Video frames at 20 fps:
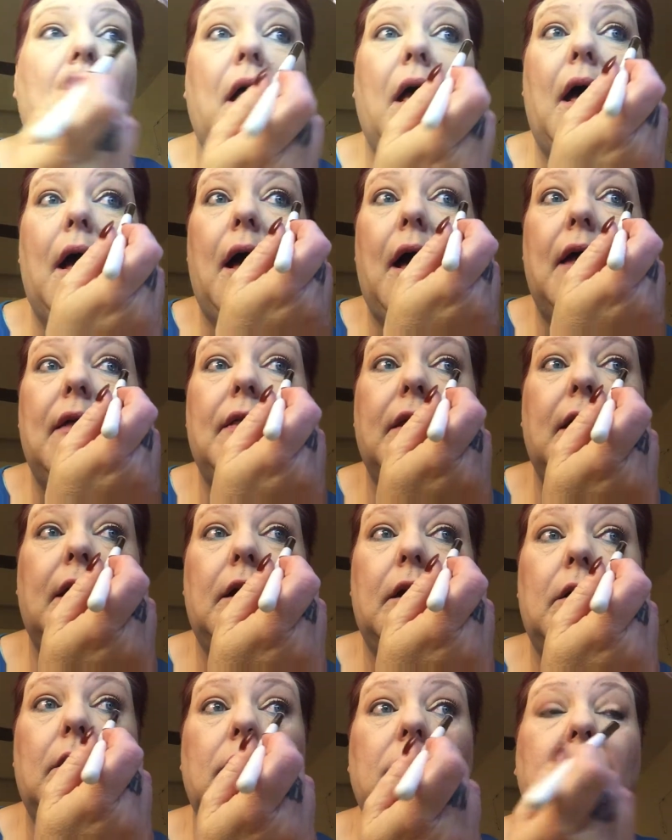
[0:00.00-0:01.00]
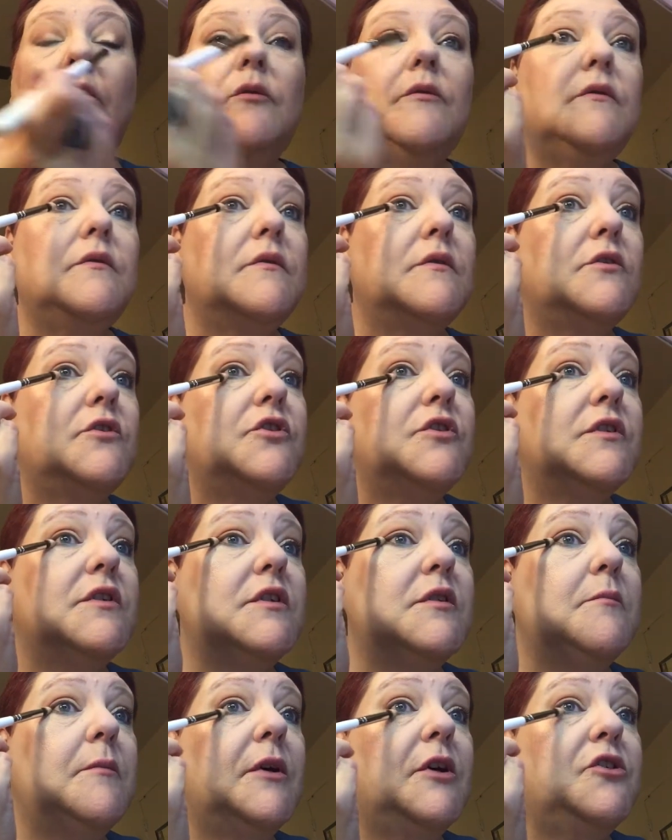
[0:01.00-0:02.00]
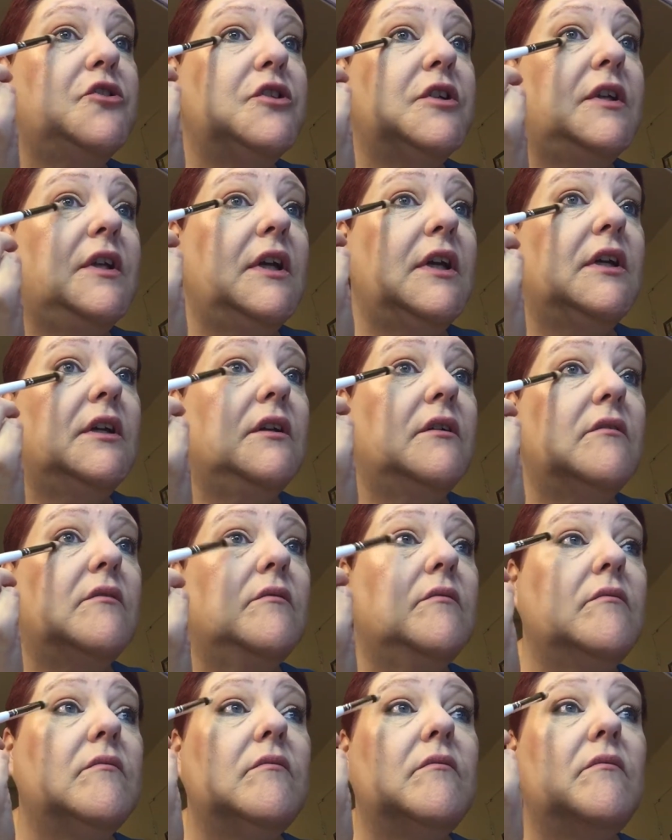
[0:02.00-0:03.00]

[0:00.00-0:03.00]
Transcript: eye there. Just smudge it in.